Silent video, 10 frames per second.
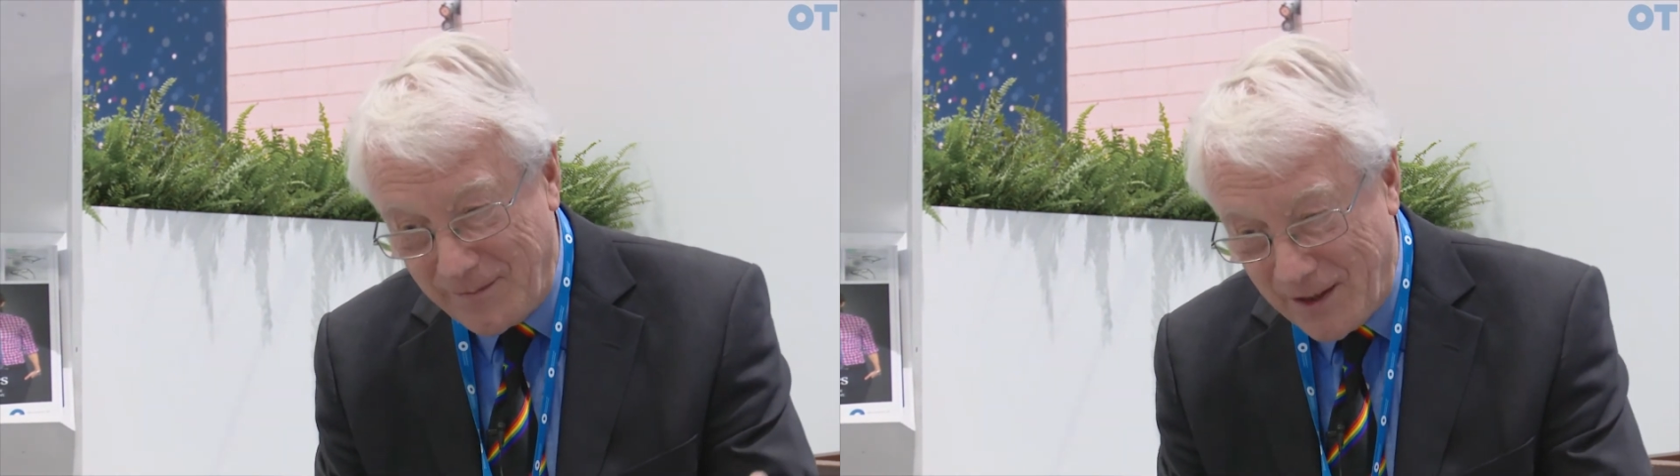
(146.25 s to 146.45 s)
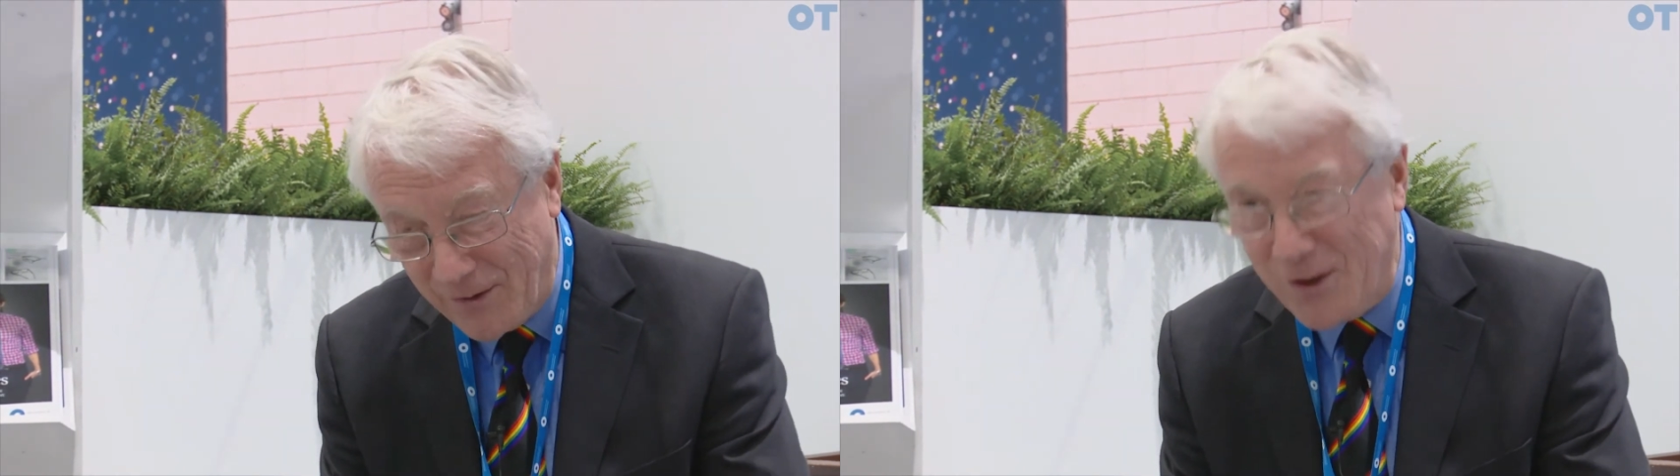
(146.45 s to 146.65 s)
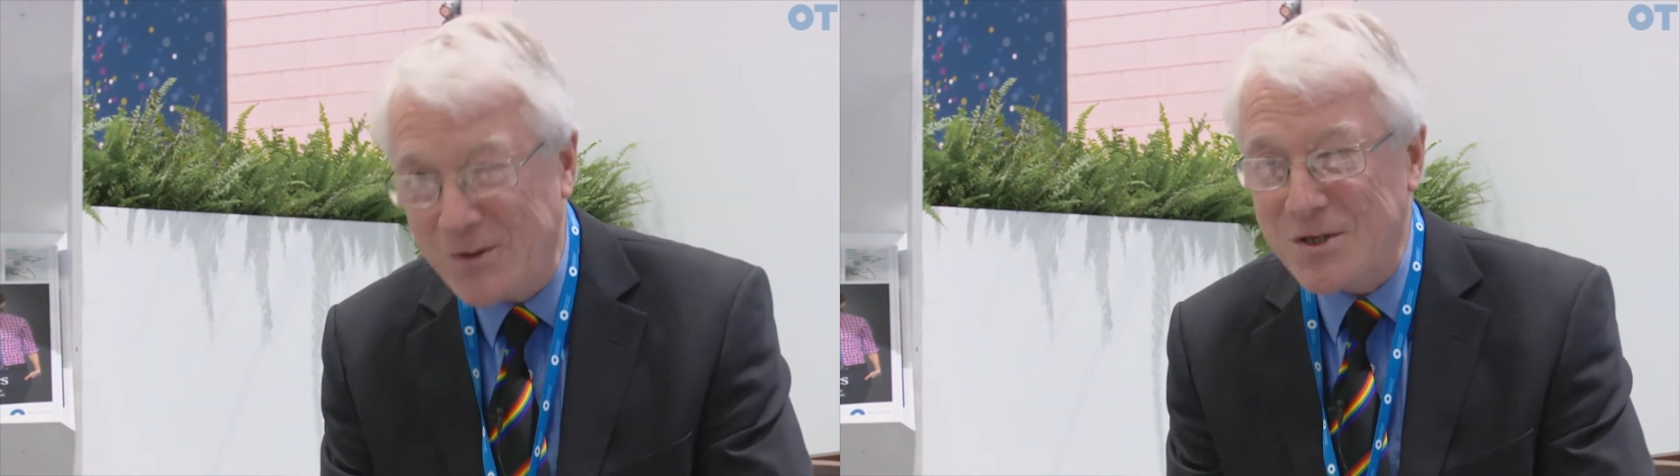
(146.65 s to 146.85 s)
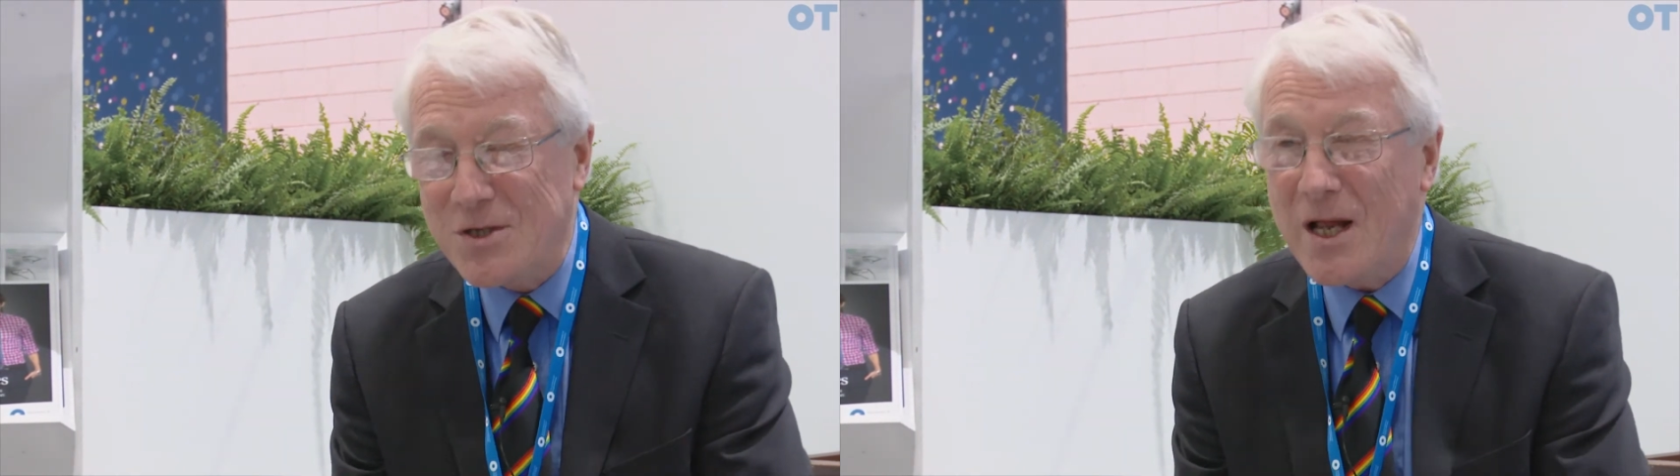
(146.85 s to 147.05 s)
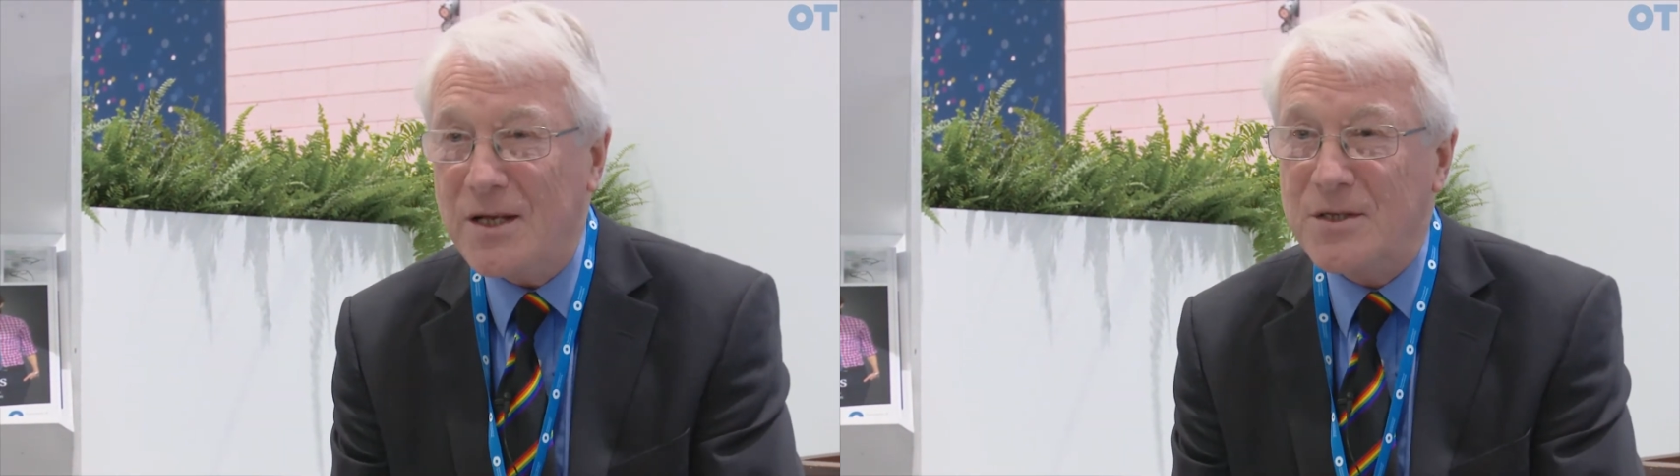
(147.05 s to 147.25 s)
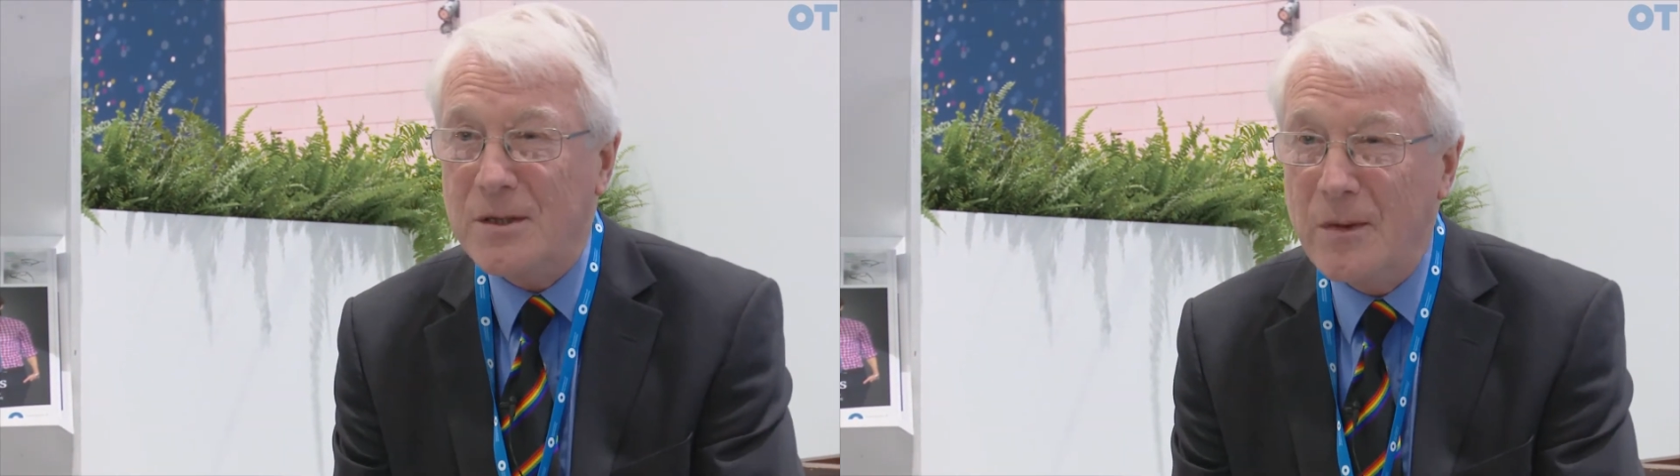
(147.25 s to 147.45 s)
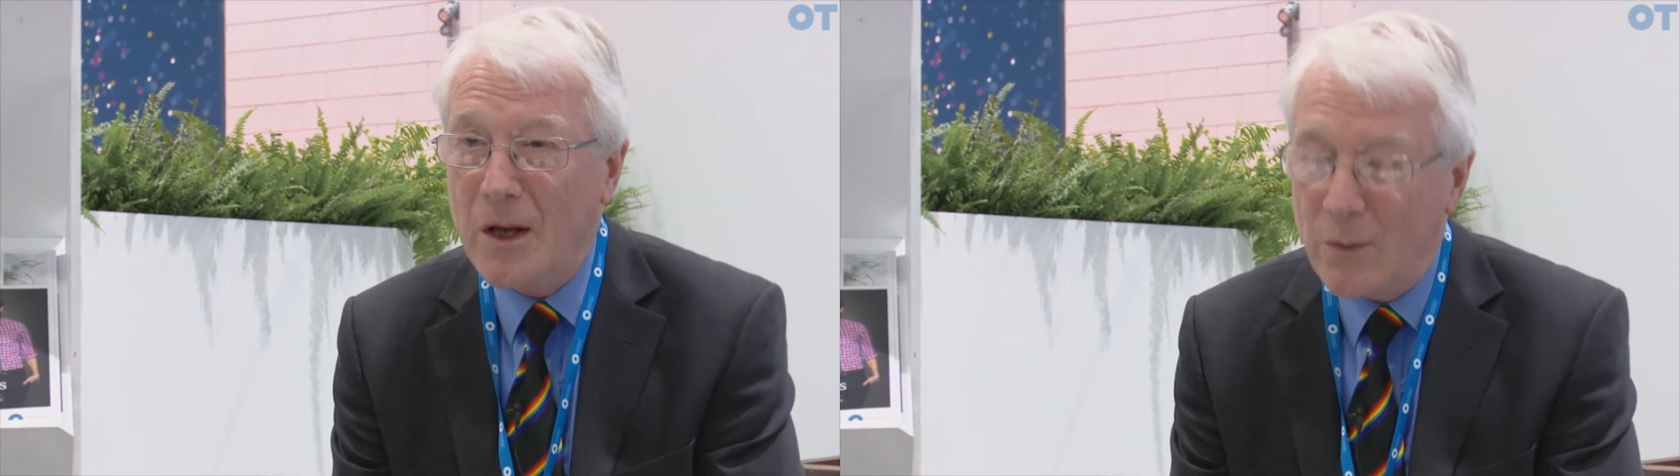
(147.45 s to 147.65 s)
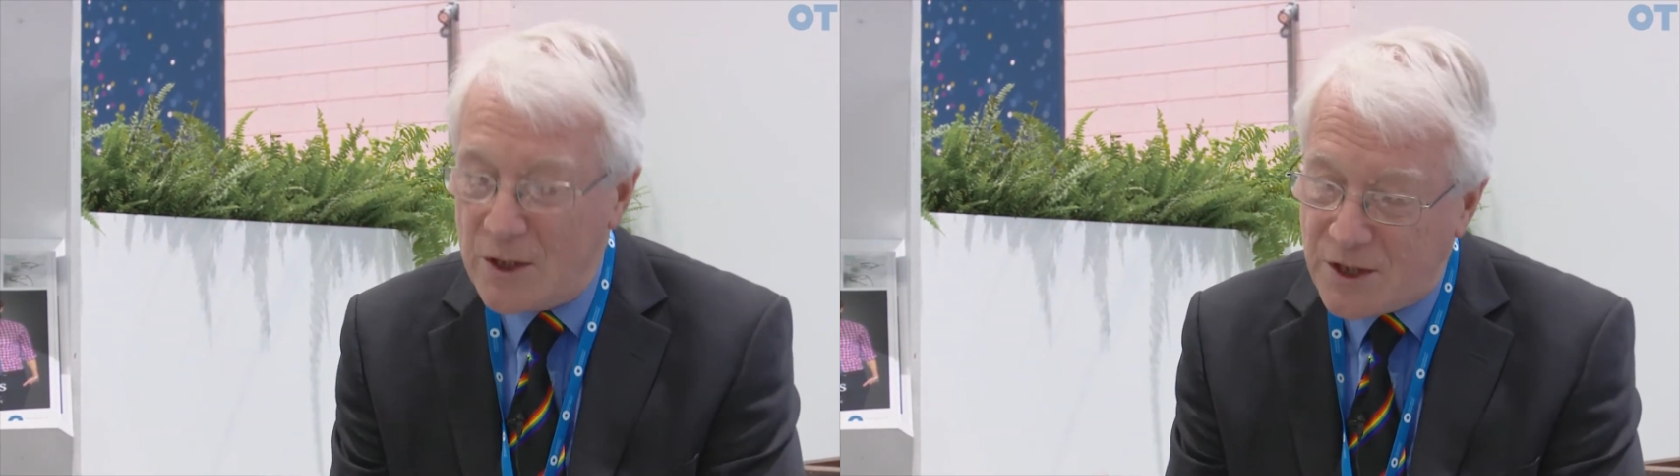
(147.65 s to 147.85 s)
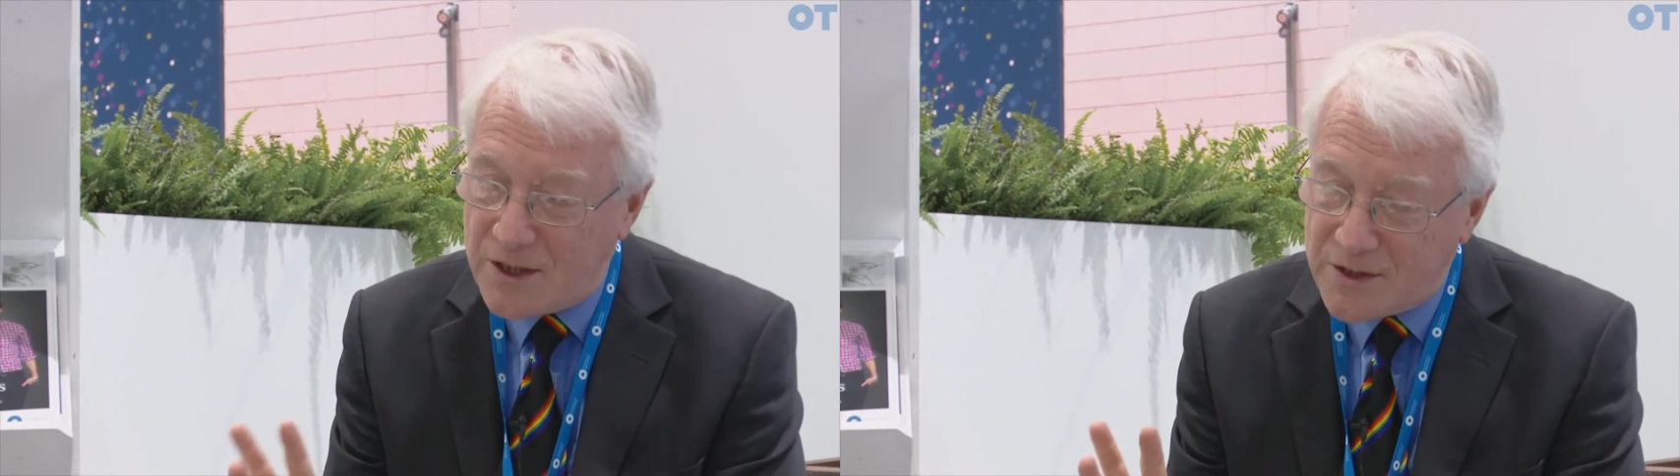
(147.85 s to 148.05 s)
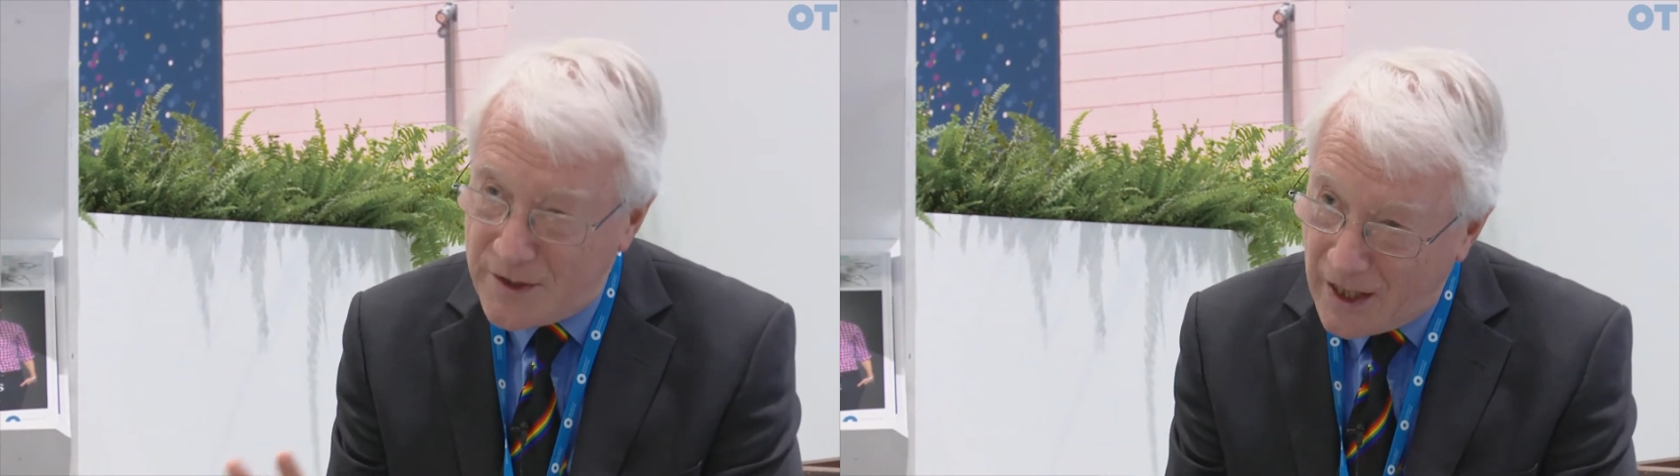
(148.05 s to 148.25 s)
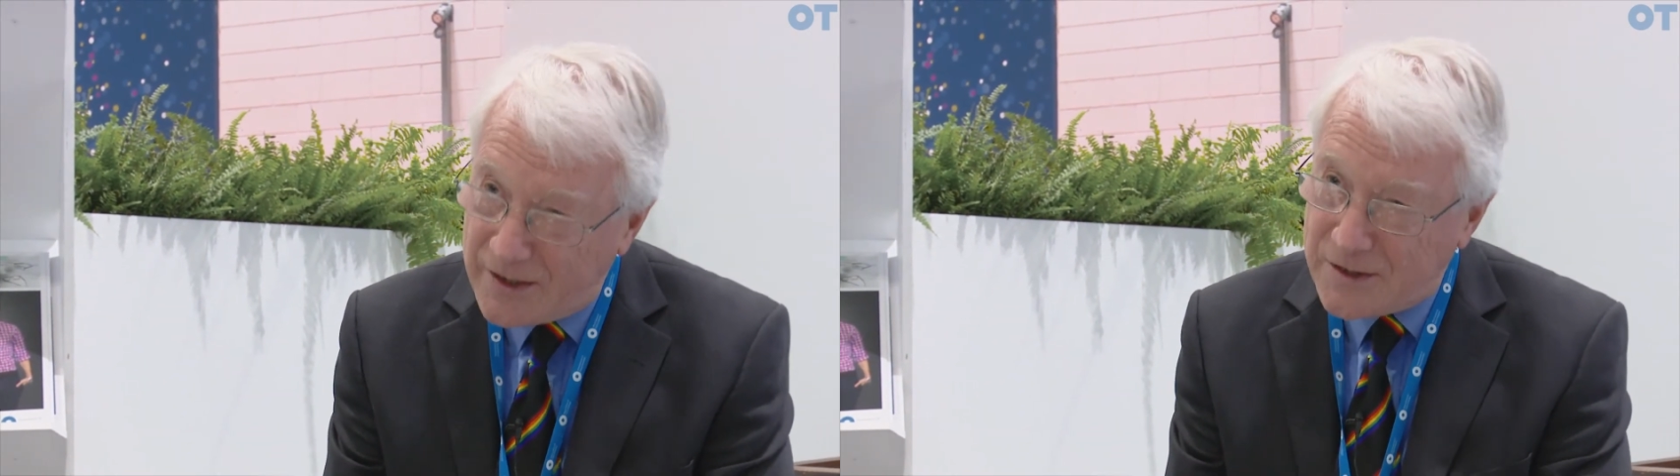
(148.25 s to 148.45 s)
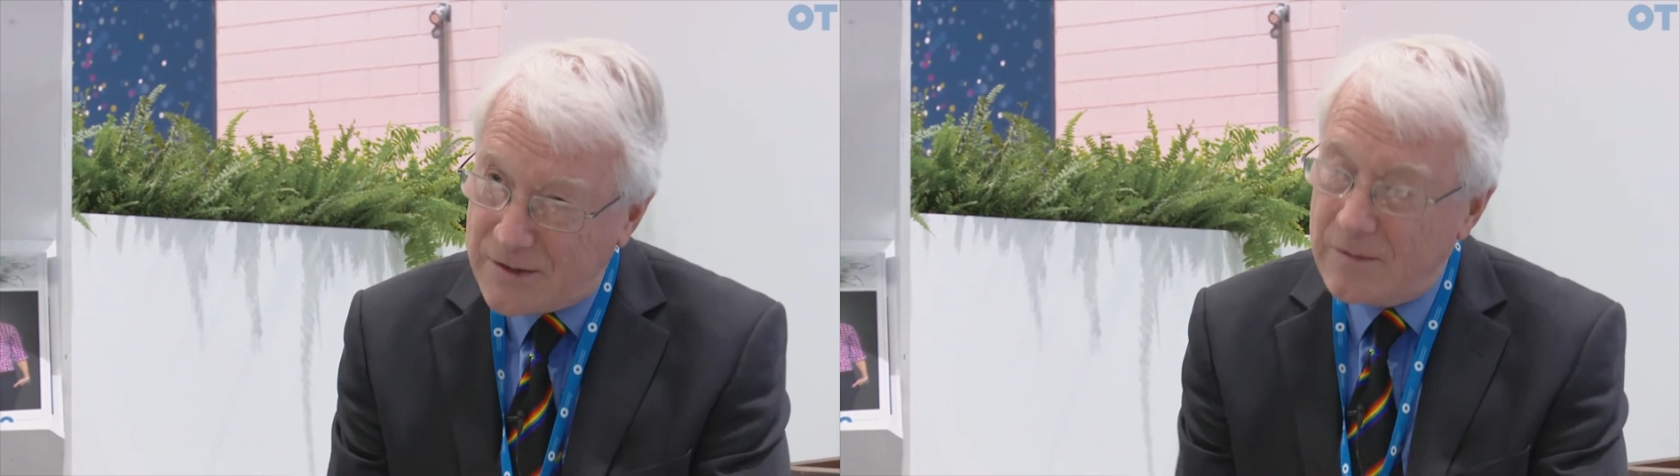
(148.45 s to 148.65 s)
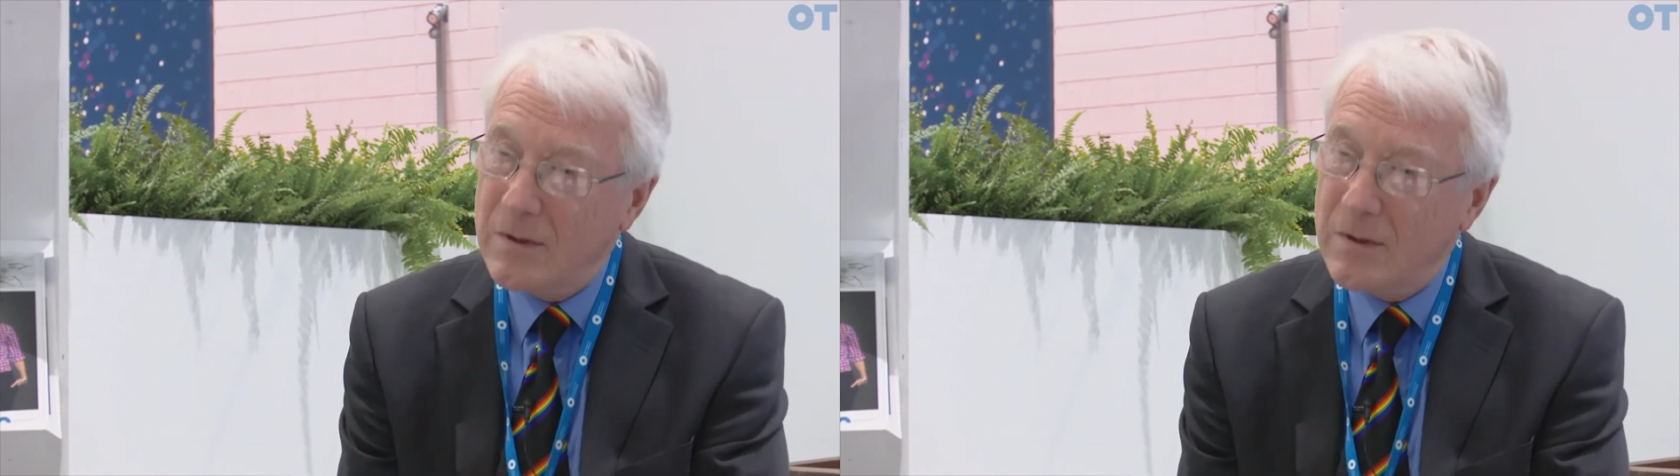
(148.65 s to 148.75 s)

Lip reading: it uses less, which is nice.